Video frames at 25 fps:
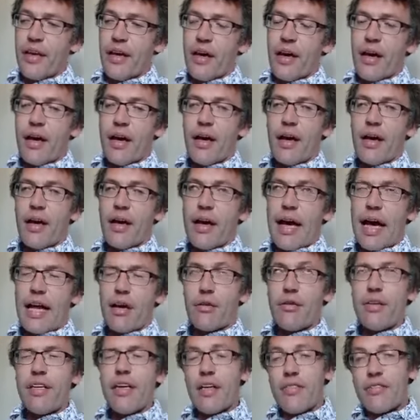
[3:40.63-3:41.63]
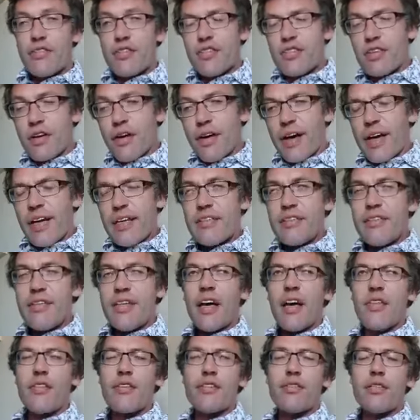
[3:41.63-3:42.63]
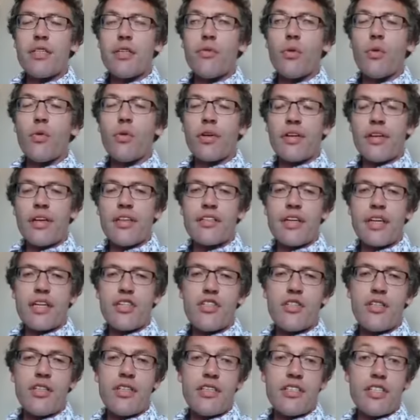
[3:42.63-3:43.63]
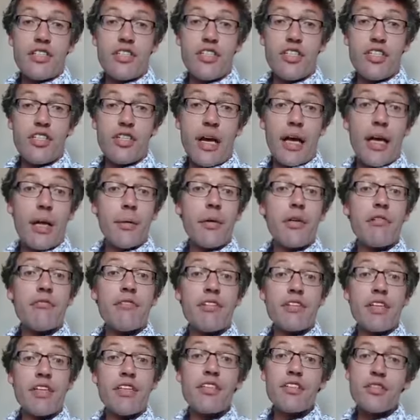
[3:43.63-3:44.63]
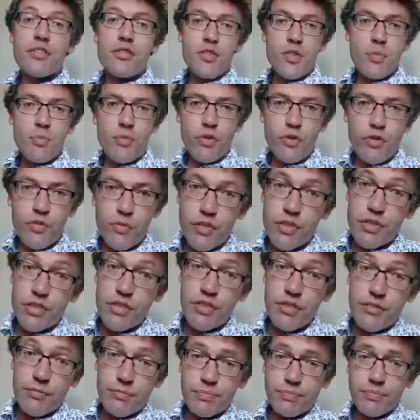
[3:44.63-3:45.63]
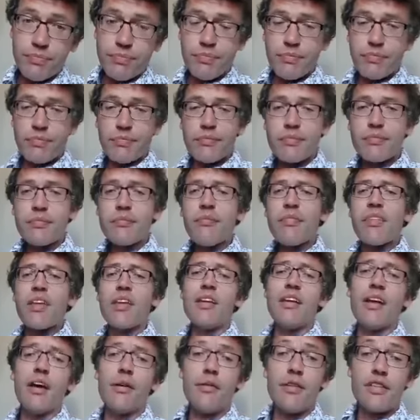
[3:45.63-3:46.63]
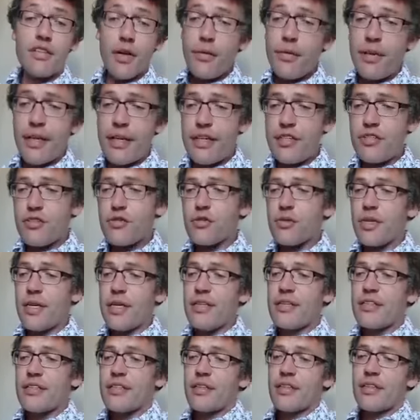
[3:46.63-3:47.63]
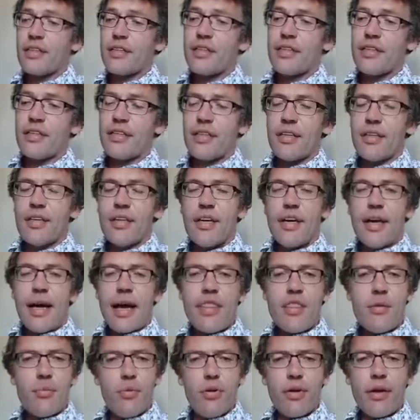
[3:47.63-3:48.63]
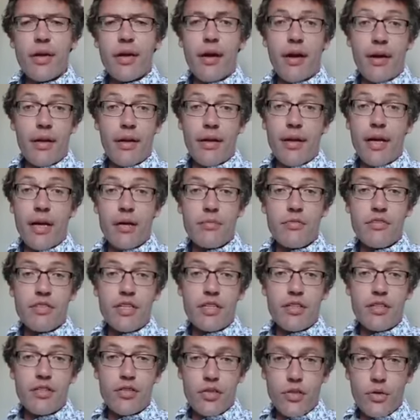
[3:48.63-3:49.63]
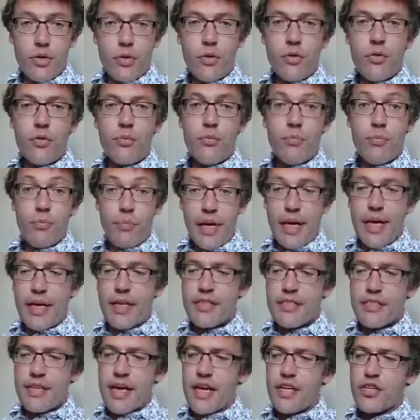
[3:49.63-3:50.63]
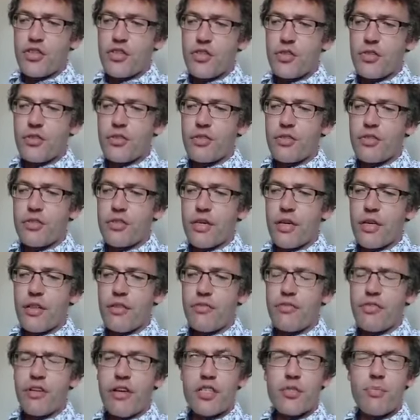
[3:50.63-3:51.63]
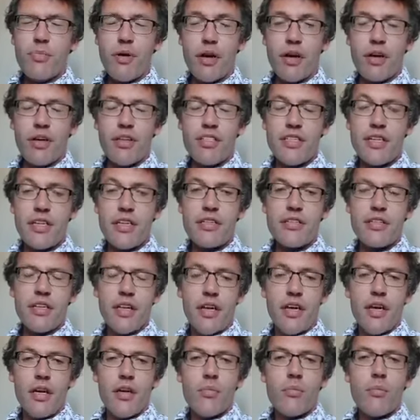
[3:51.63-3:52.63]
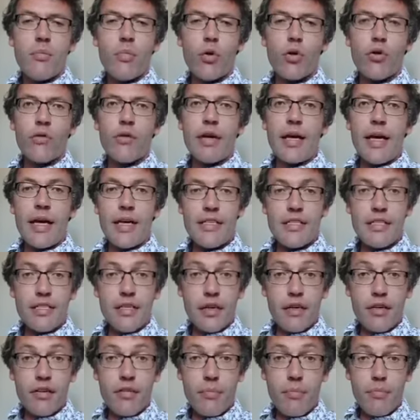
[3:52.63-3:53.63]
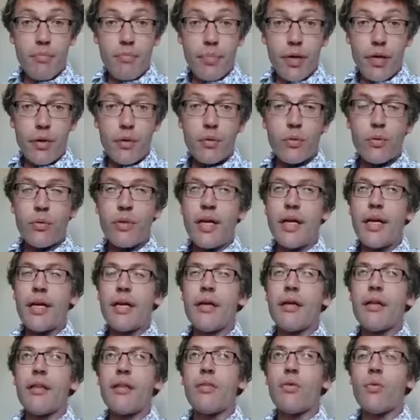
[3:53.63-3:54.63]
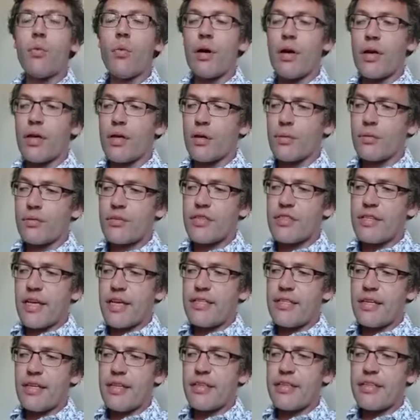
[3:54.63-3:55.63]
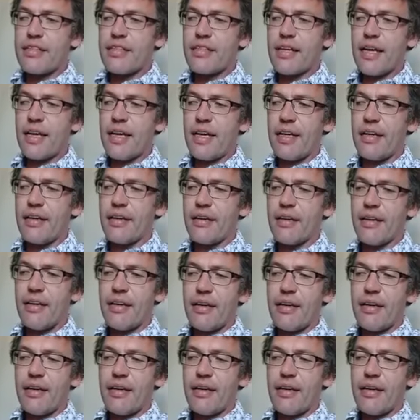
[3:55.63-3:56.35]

Uh, and on the other side, the other sort of organisation is this shadowy resistance movement known as Oakley Street. And the book kind of comes in two big sections. Uh, the first part is more or less kind of building the world, setting the scene.